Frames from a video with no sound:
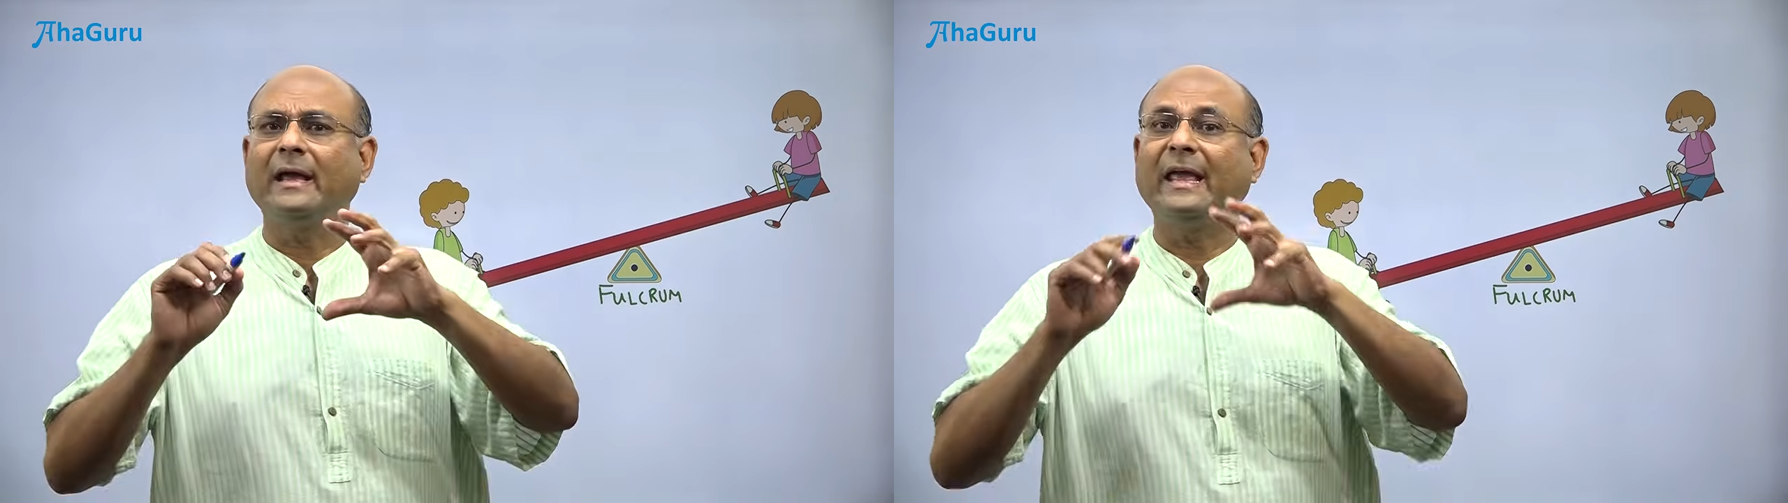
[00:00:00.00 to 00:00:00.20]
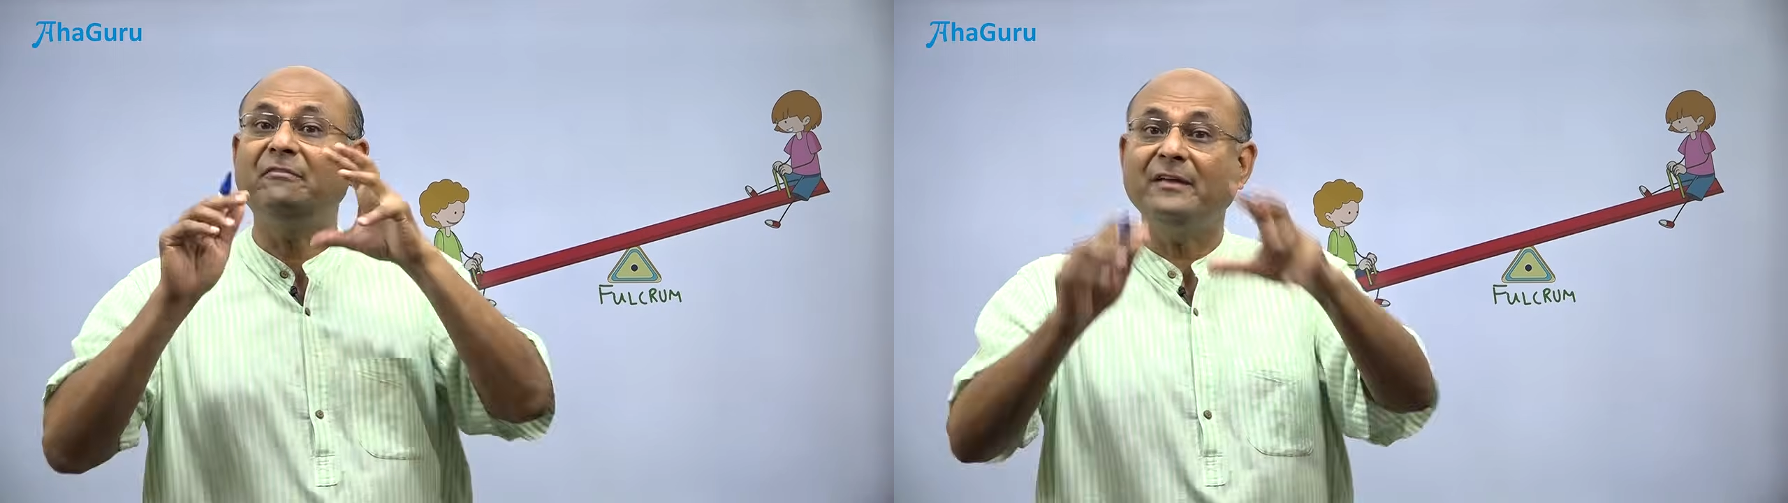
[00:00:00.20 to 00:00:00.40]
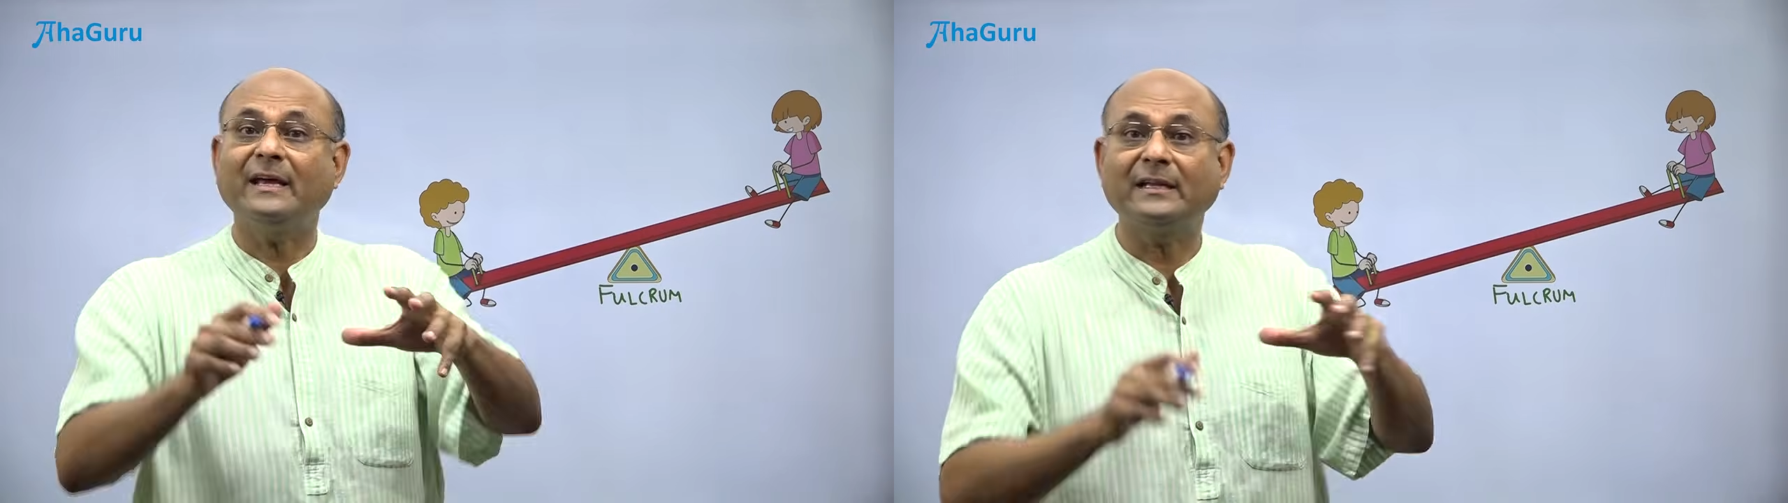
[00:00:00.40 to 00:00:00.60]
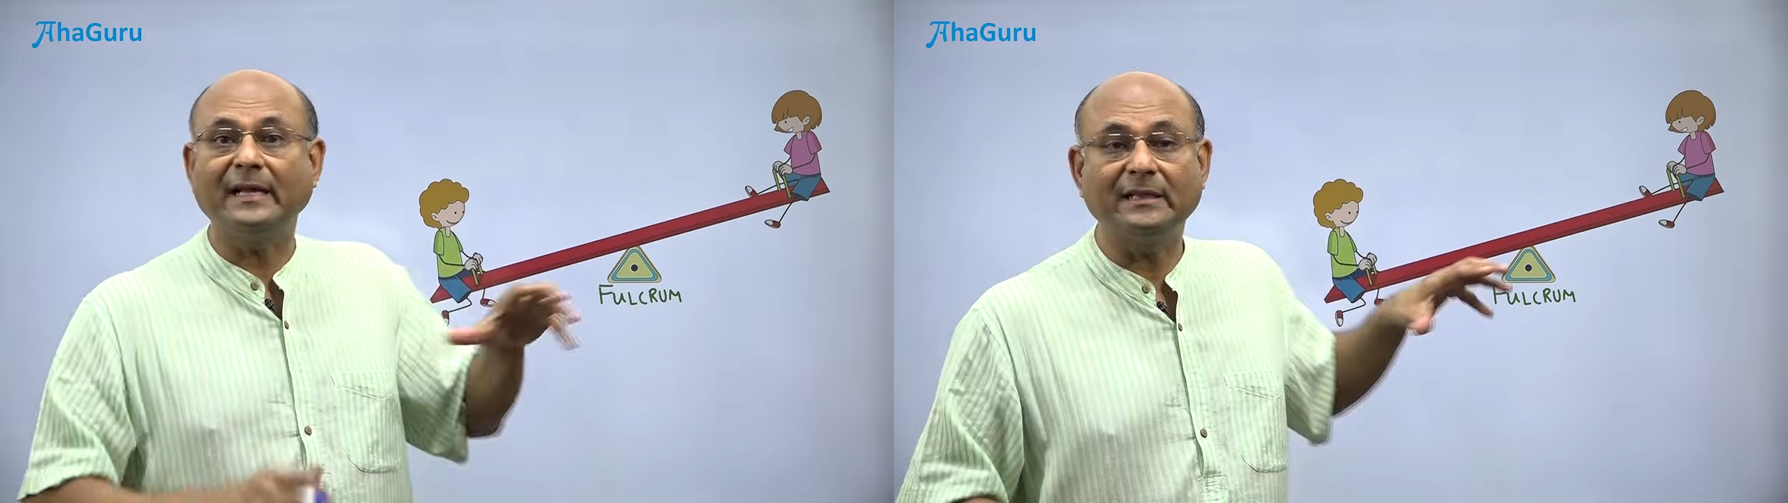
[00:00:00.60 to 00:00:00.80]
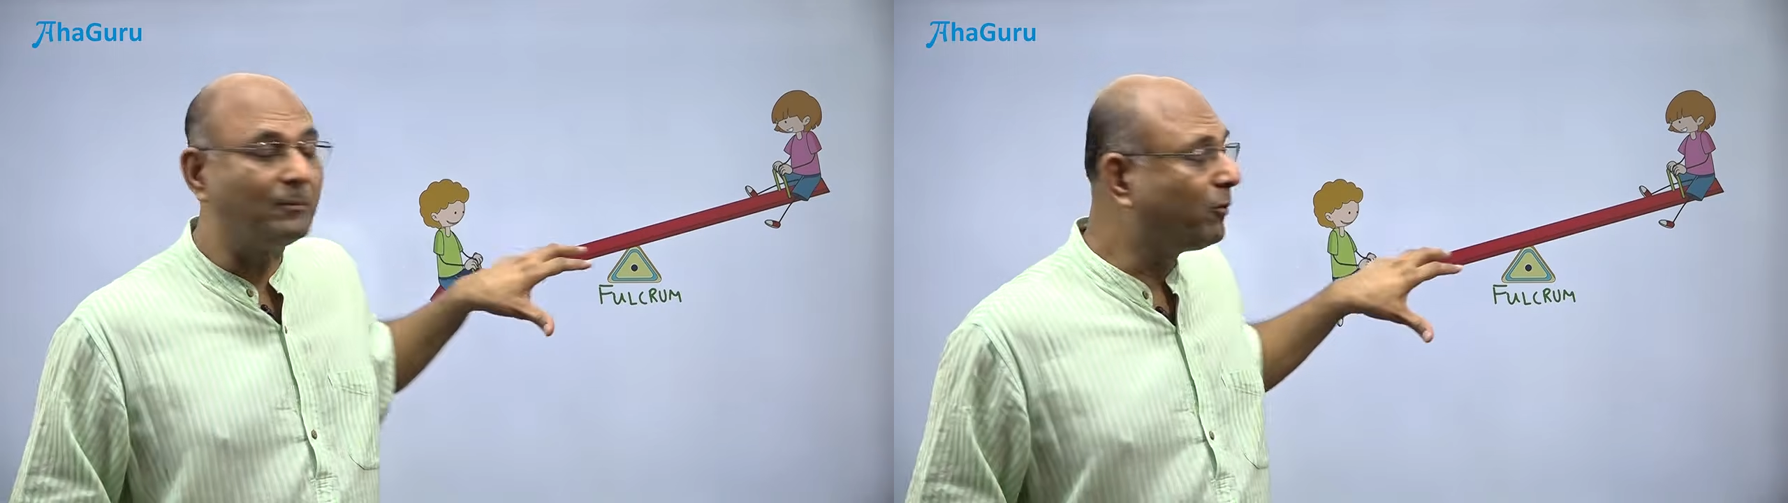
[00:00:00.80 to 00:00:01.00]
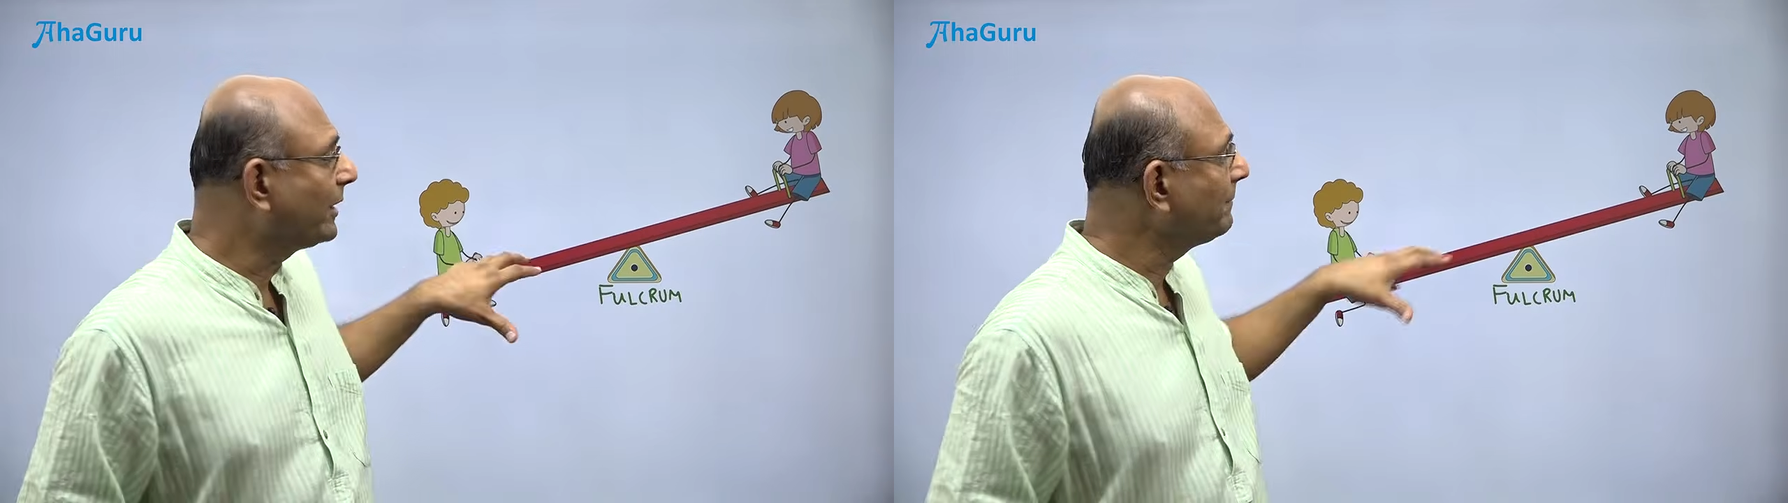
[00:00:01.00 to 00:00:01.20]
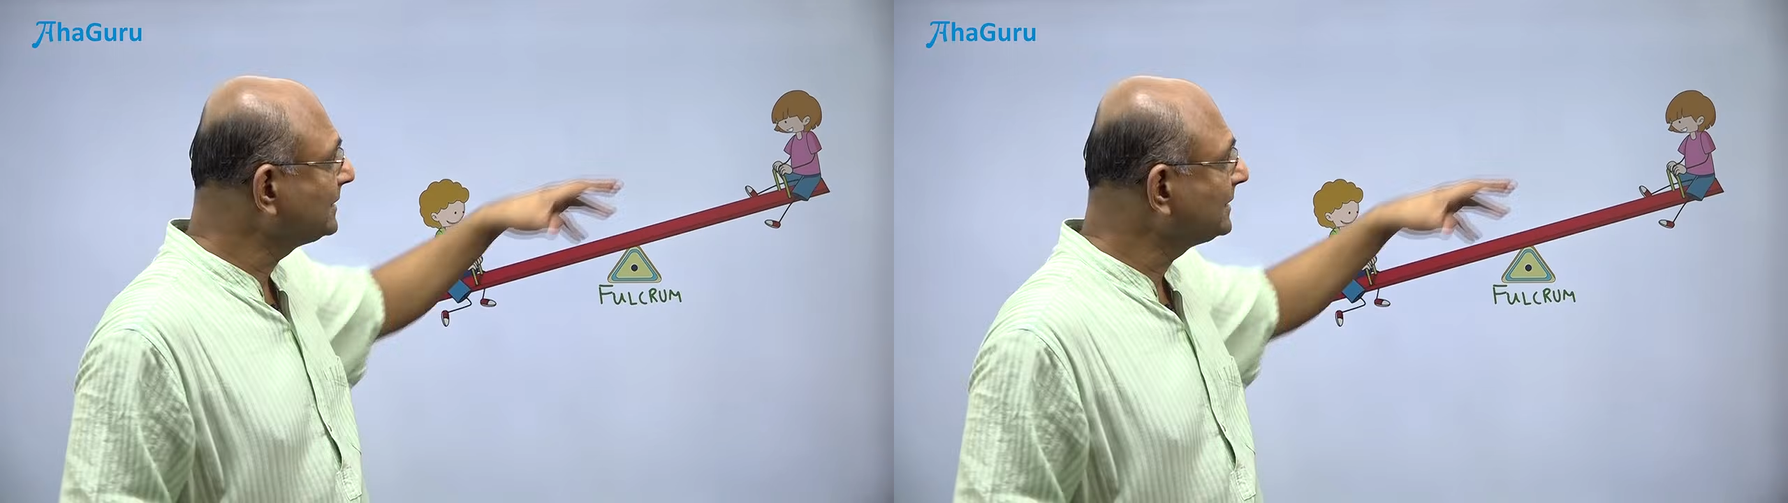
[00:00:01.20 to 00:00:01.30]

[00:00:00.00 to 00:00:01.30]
heavier than the boy,